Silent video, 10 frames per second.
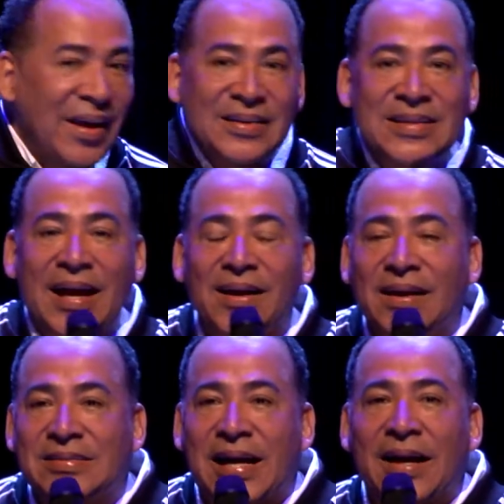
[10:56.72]
It's like
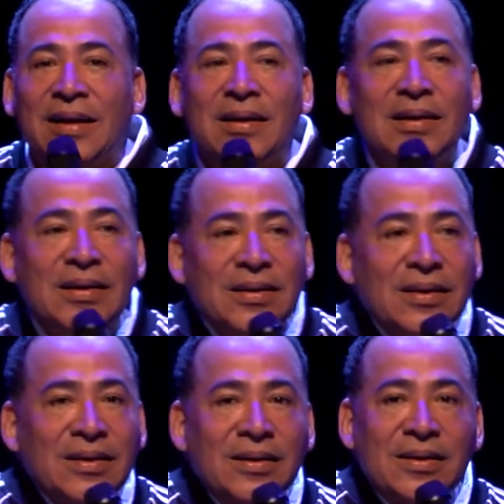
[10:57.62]
it's like
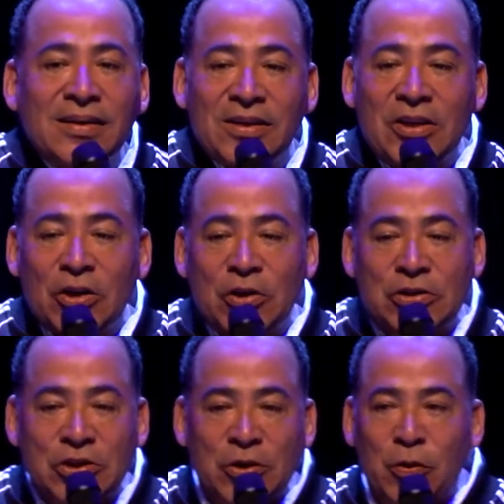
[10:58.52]
you know
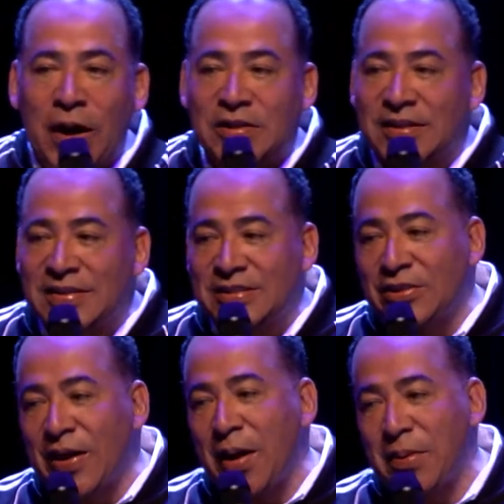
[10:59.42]
you you watch
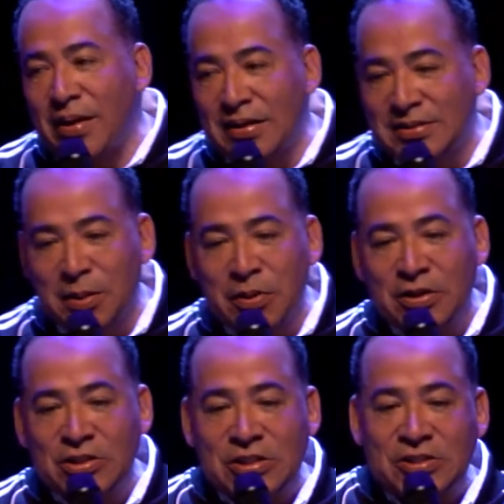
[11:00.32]
Instagram and like
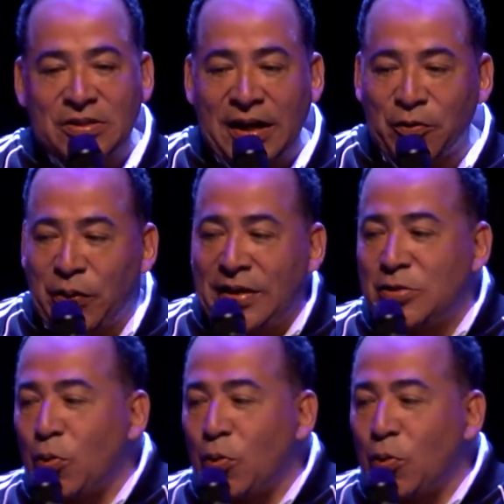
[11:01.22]
someone just like reads